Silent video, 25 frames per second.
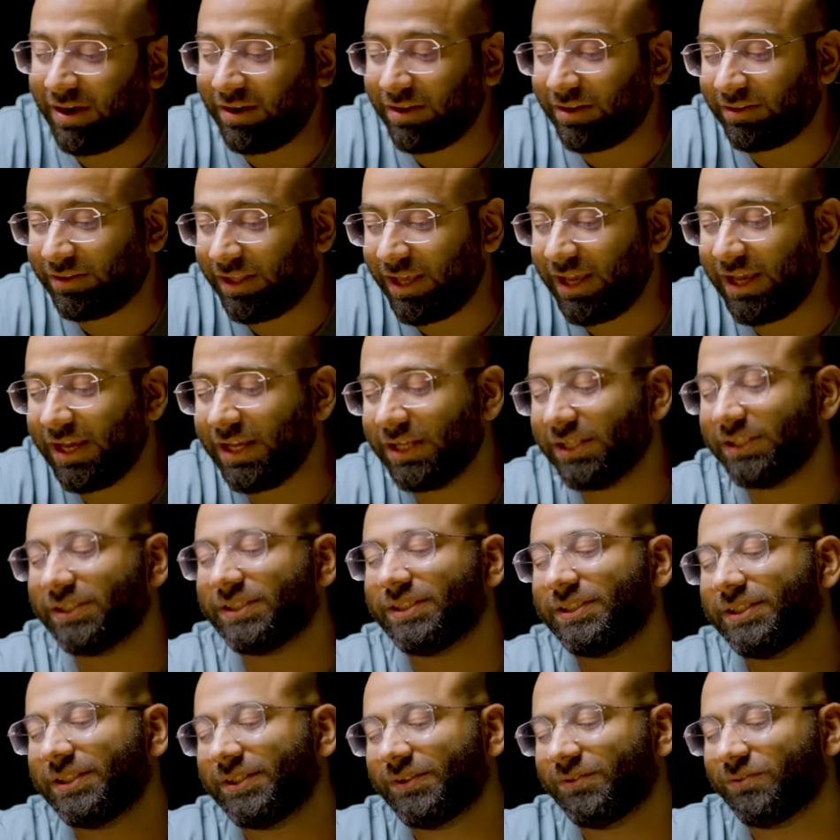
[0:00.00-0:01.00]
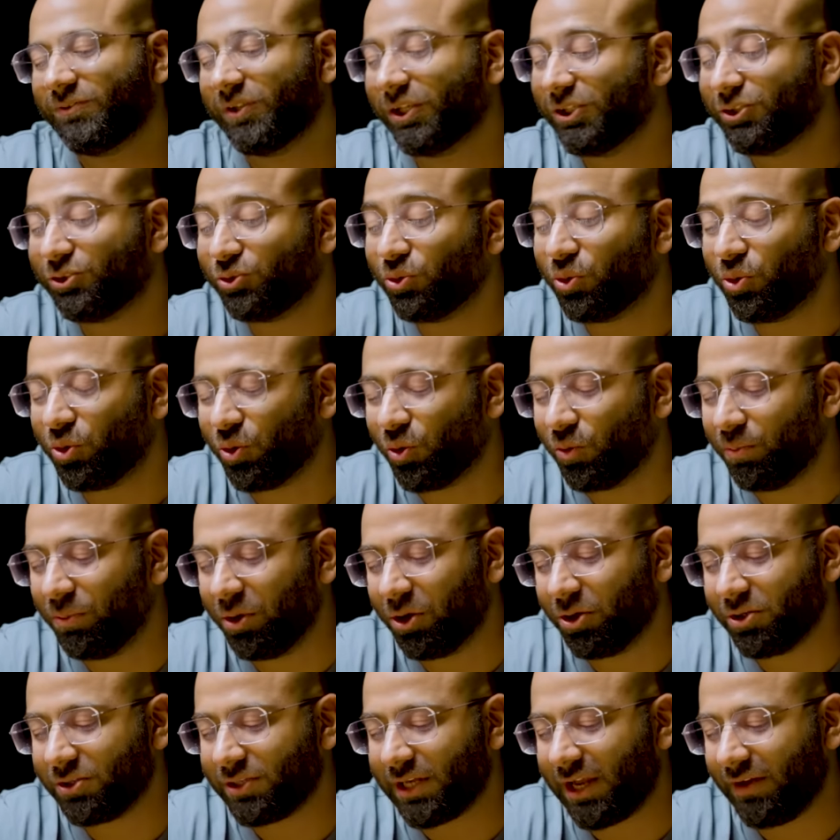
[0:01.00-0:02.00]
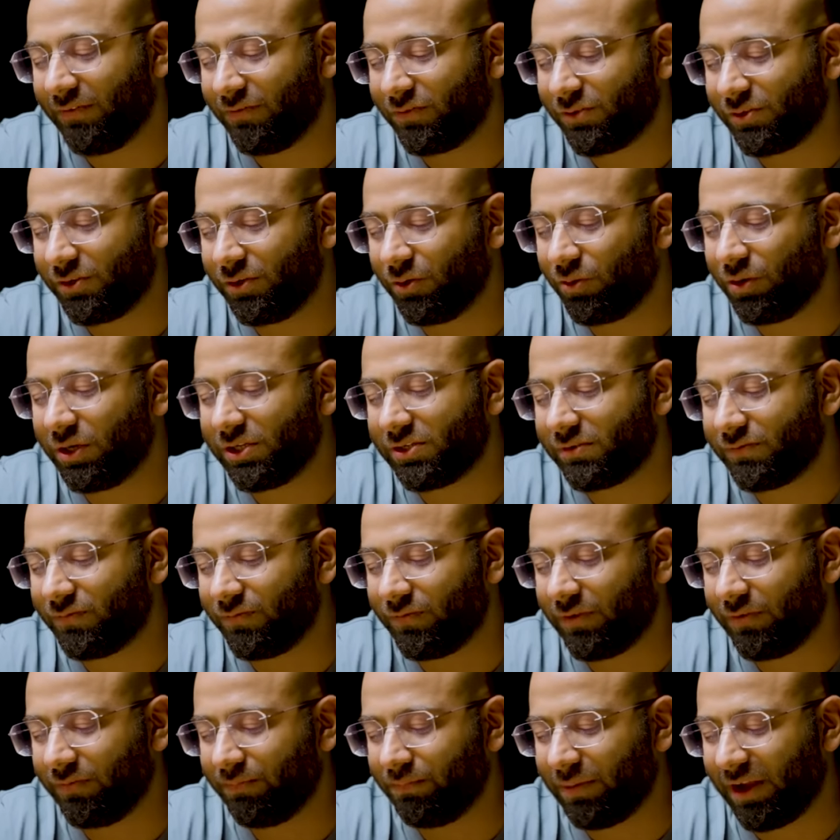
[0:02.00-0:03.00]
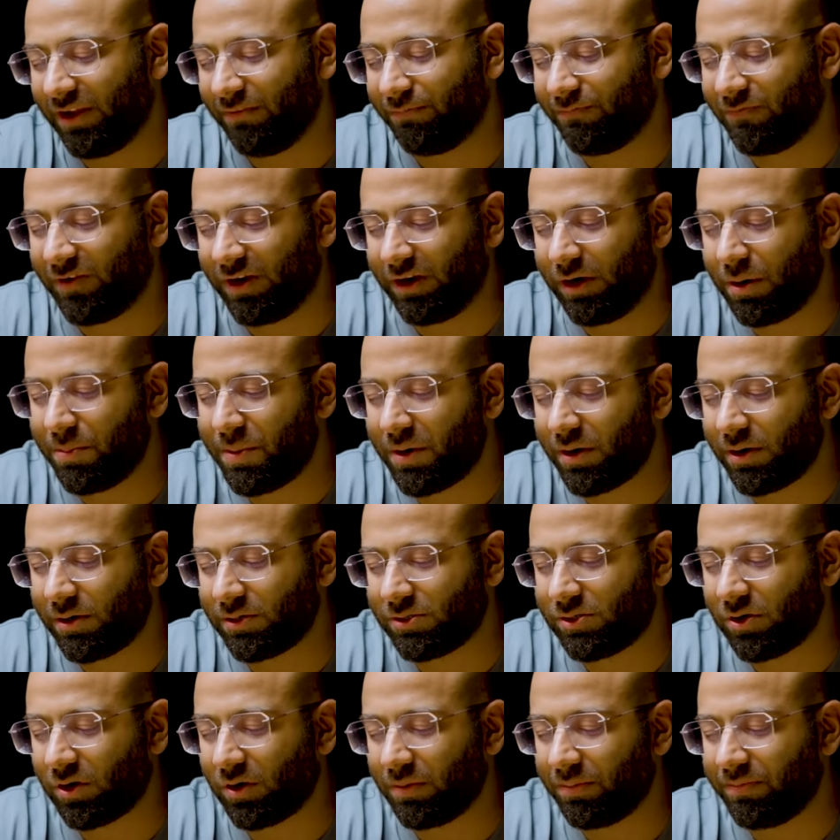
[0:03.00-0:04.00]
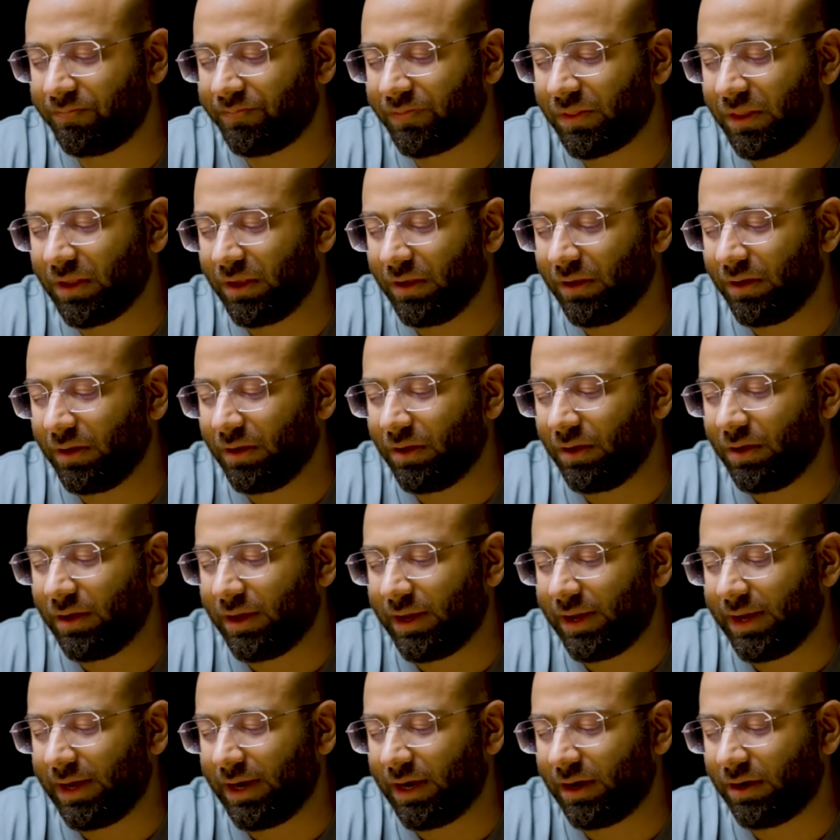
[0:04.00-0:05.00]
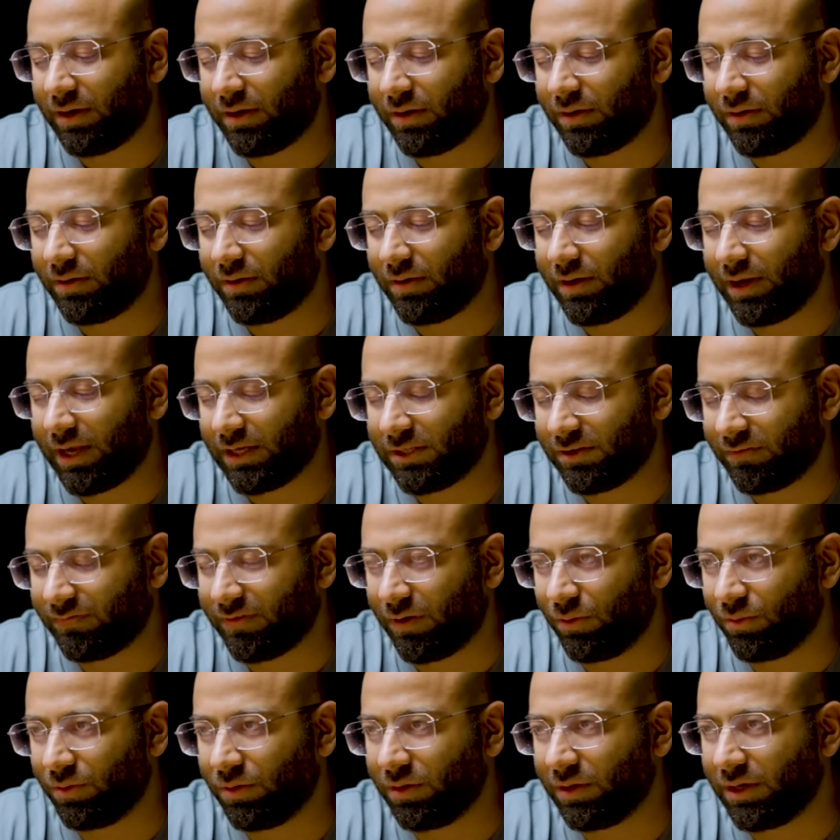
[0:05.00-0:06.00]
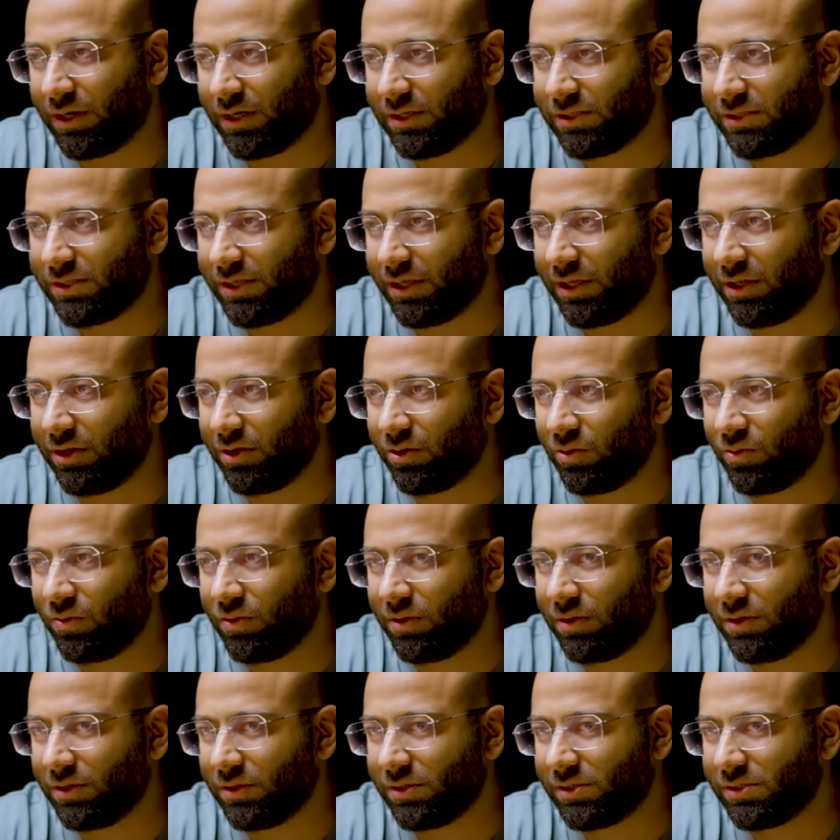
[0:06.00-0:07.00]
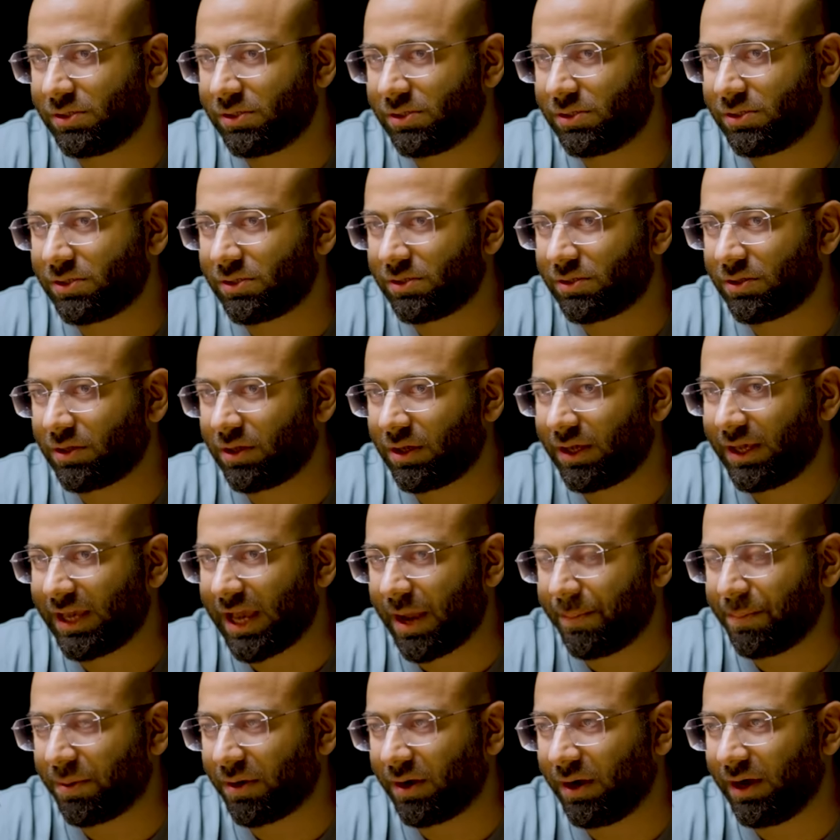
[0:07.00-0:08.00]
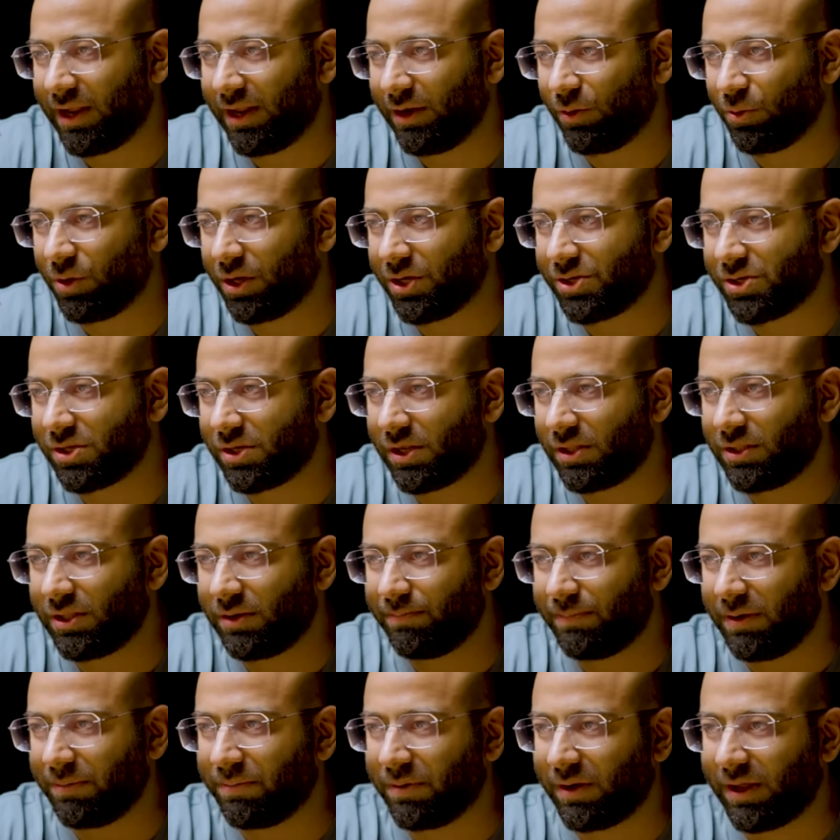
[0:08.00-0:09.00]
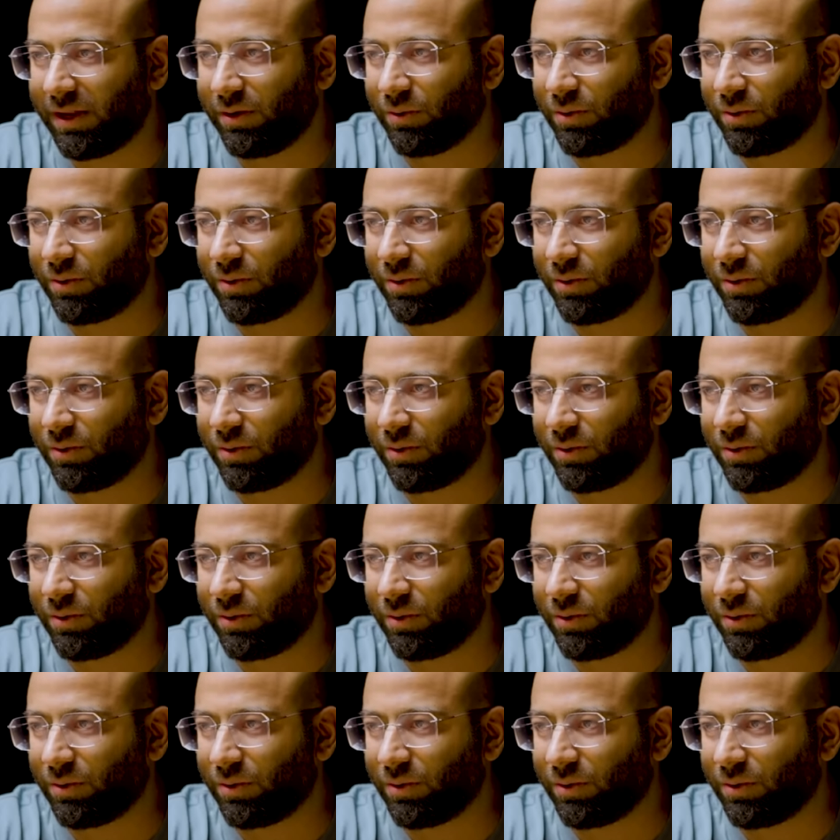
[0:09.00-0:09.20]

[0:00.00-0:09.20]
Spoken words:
And the thing is, that's so true, because I've noticed my fundamental job as a founder and CEO is capital allocation and then people